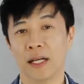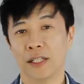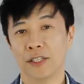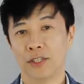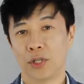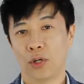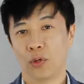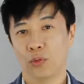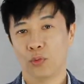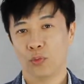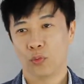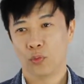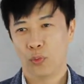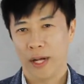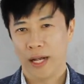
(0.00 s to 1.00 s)
So
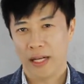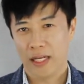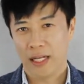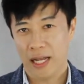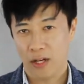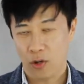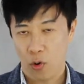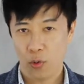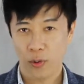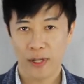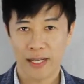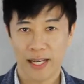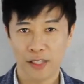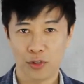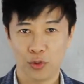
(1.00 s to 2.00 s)
when an owner
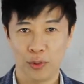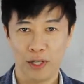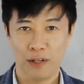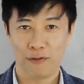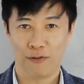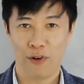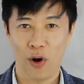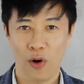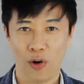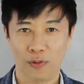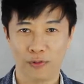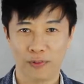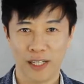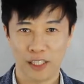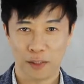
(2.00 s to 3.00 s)
gets too
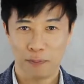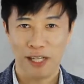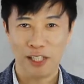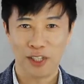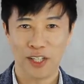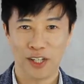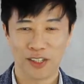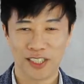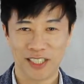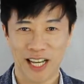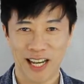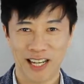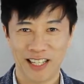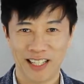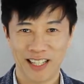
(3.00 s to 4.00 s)
involved, especially on
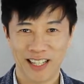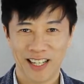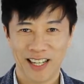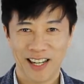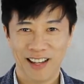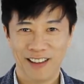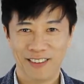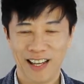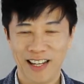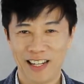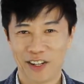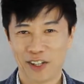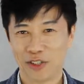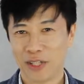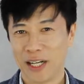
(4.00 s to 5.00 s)
site, then the
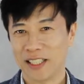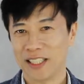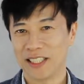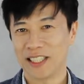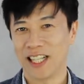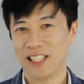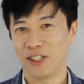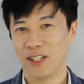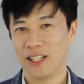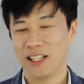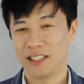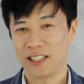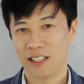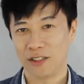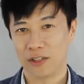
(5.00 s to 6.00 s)
contractor starts to
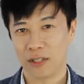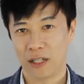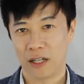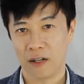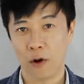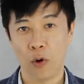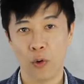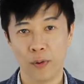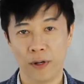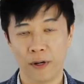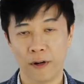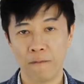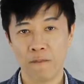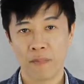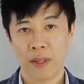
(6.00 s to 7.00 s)
listen to the
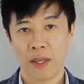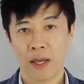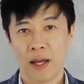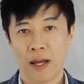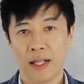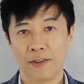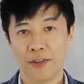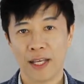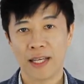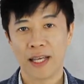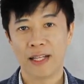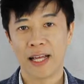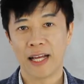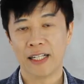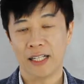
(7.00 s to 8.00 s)
owner,
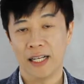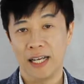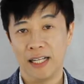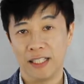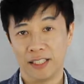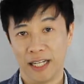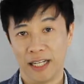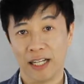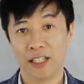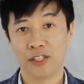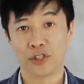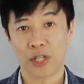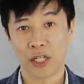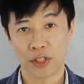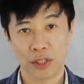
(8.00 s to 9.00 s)
thinking that it's an
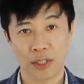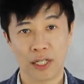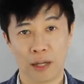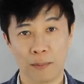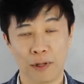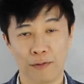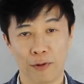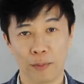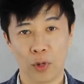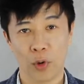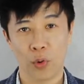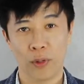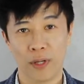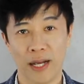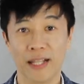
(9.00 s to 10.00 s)
instruction coming from the
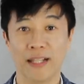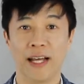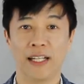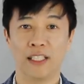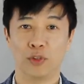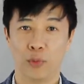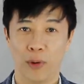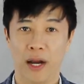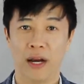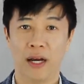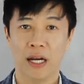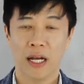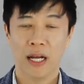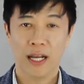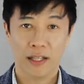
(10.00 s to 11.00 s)
owner, and that's
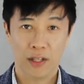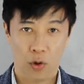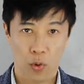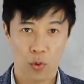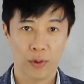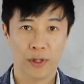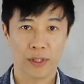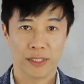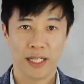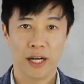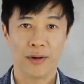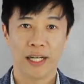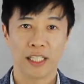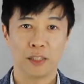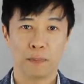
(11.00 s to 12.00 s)
where the owner is
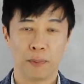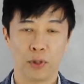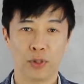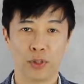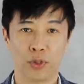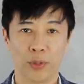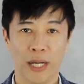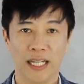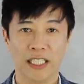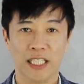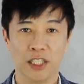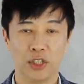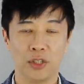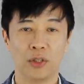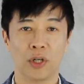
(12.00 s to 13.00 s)
now exposed to
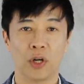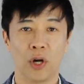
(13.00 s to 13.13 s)
additional